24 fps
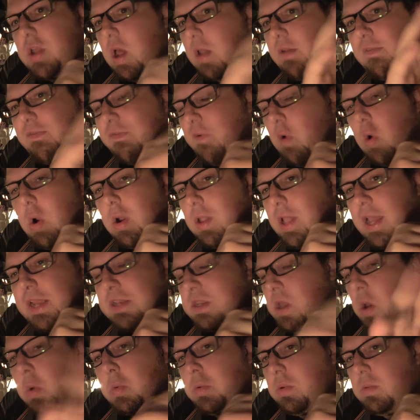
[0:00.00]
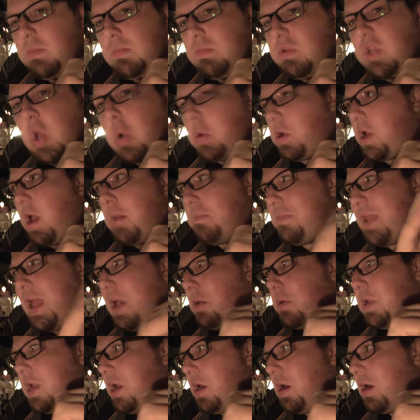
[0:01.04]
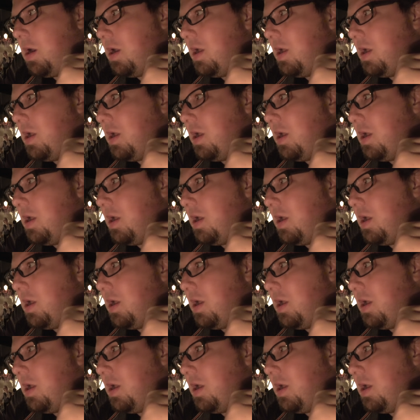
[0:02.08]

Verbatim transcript: done for. Like don't come down here.